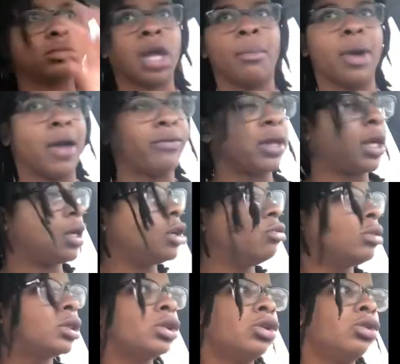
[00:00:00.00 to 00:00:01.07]
have to get
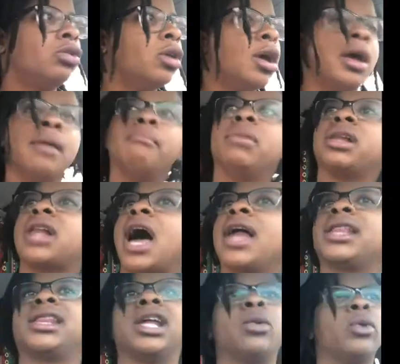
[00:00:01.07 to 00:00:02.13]
used to, bitch, I
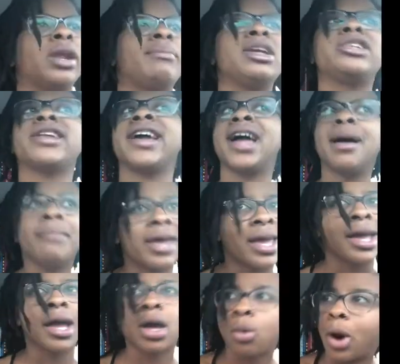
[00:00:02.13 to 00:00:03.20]
still wanna be
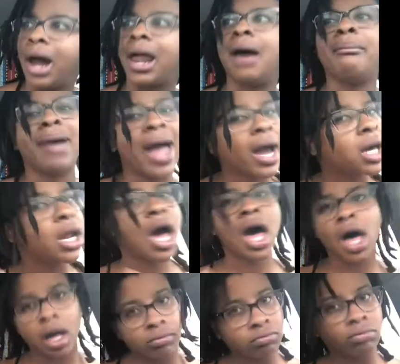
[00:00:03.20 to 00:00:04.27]
jamming while I'm backing
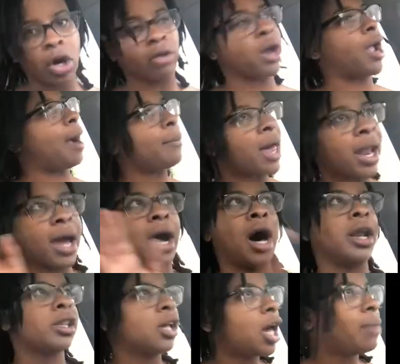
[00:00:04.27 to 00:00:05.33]
up. Okay, I'm not like
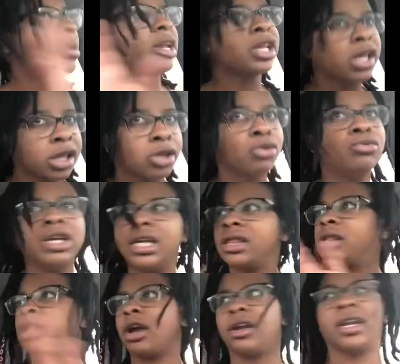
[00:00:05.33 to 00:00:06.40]
all these other bitches who need
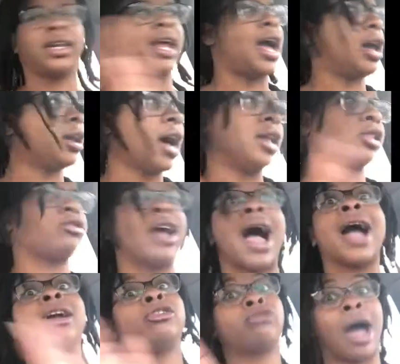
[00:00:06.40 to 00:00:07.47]
to turn it down to concentrate.
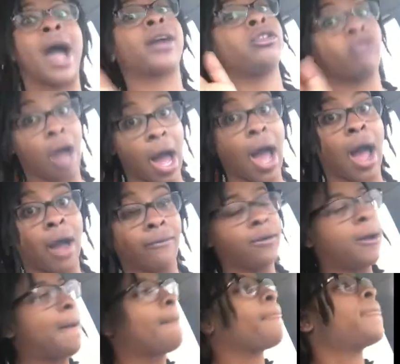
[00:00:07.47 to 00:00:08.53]
I can drive.
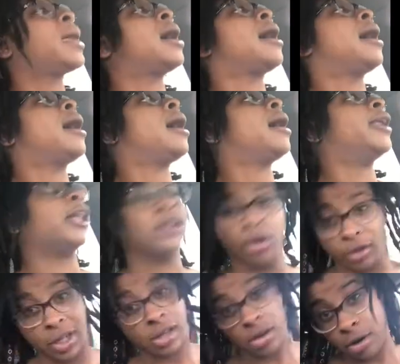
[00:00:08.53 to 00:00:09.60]
That's the
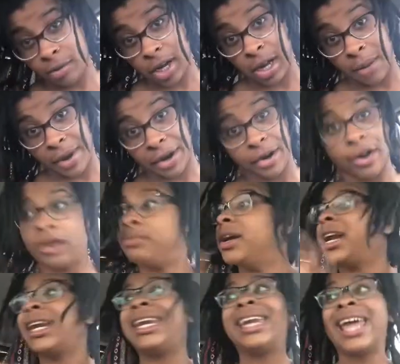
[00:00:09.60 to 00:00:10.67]
only thing that's gonna get on my nerves. But
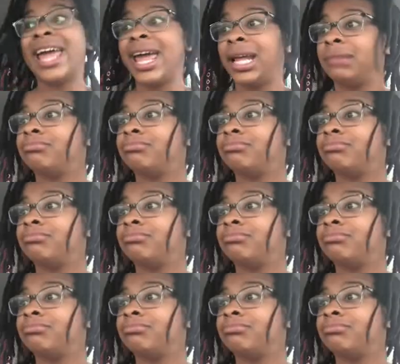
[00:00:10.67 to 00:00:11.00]
other than that,